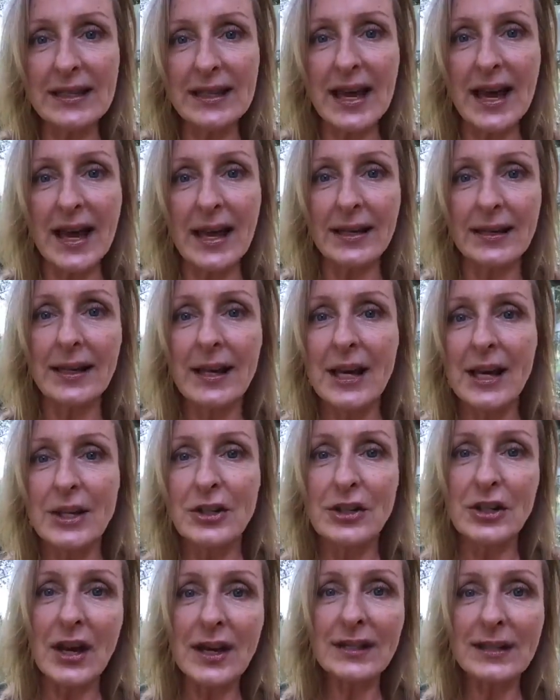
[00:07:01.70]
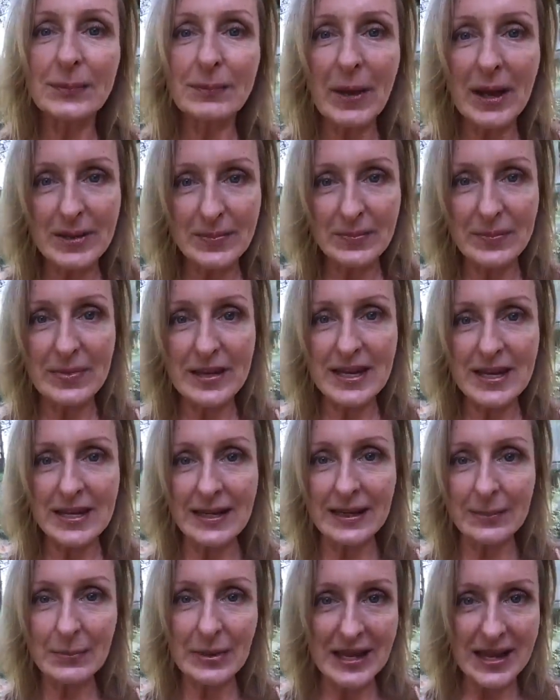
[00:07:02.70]
that just by
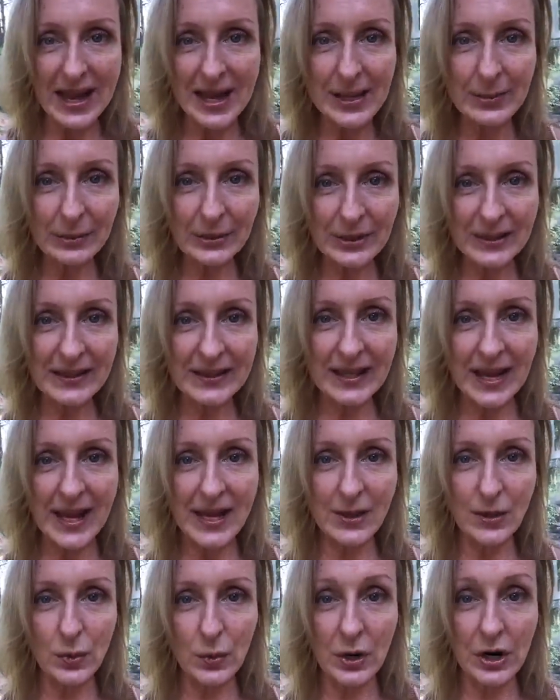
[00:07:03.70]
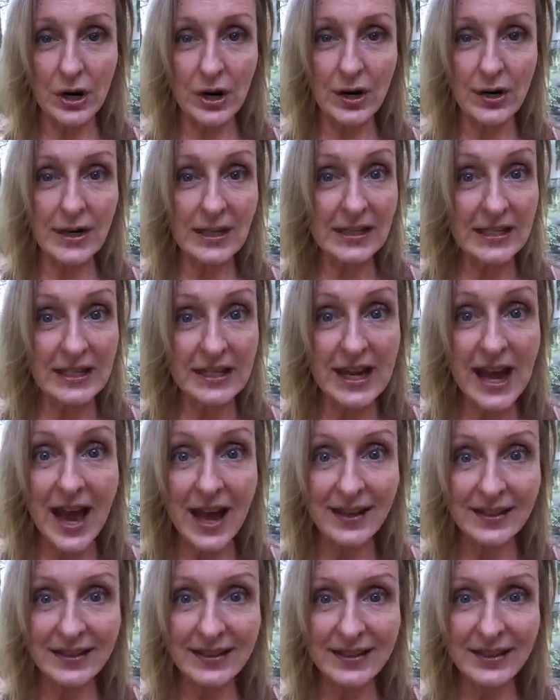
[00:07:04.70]
me being able to say the word
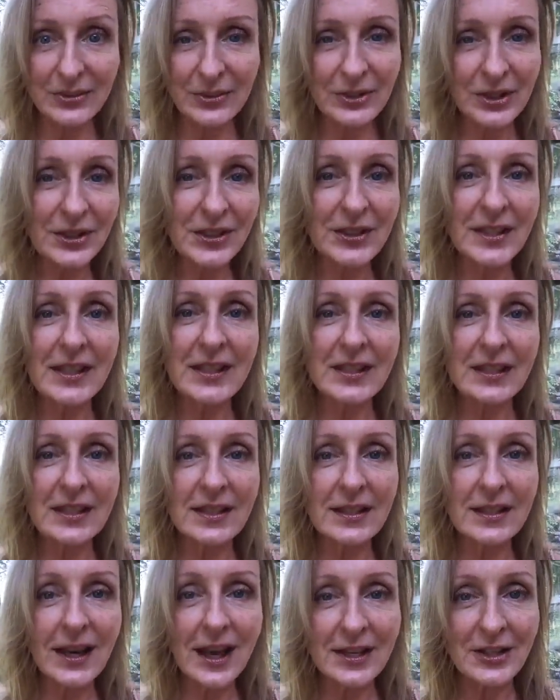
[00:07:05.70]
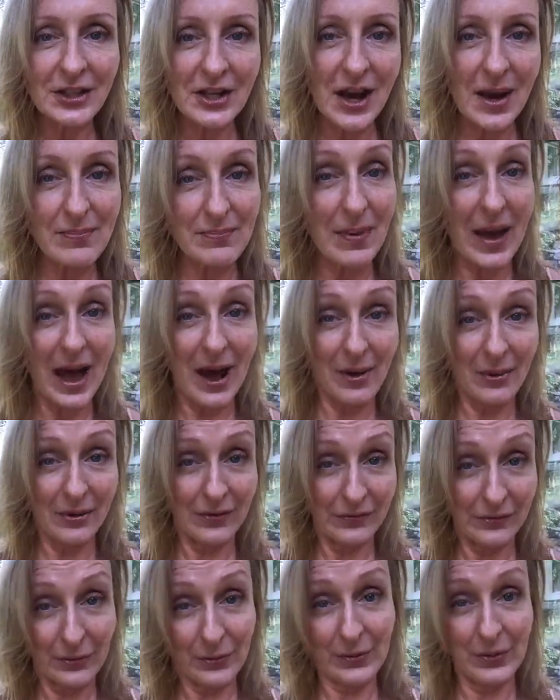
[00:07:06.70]
yes, which is such a
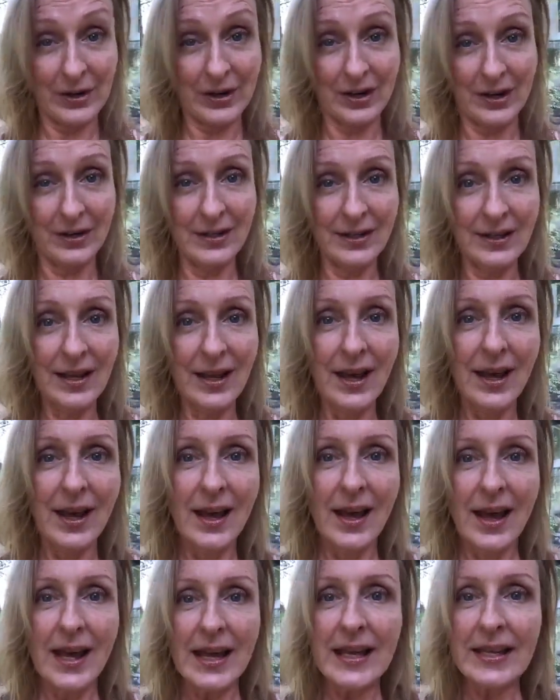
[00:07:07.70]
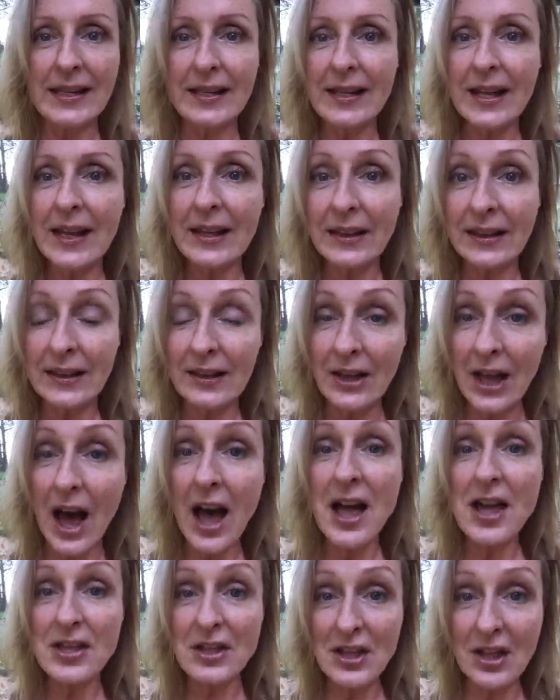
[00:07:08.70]
powerful word, it
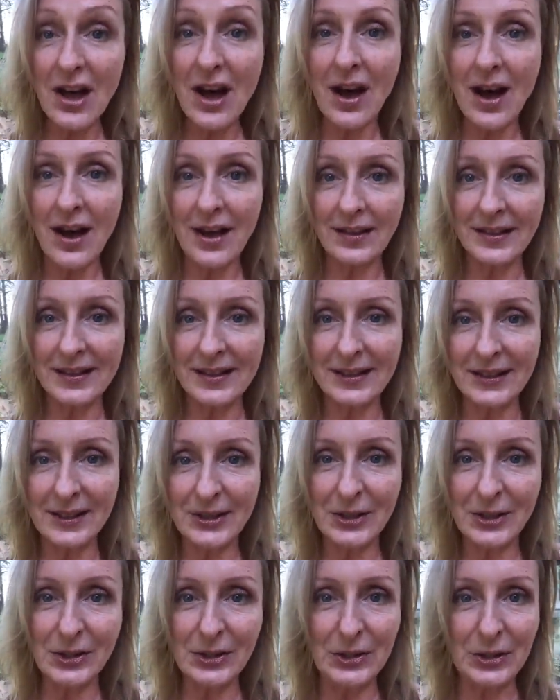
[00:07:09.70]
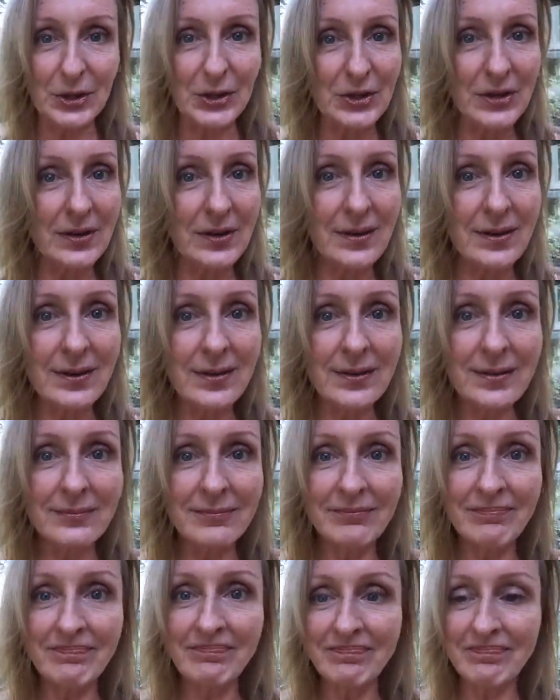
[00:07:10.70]
unlocks
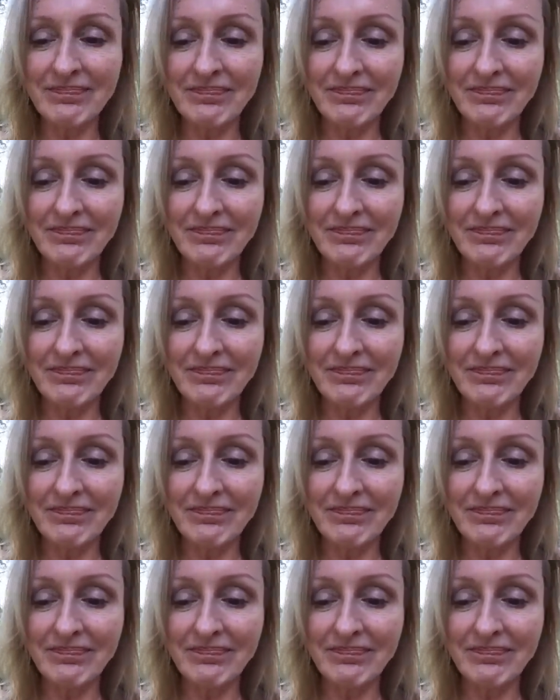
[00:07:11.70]
certain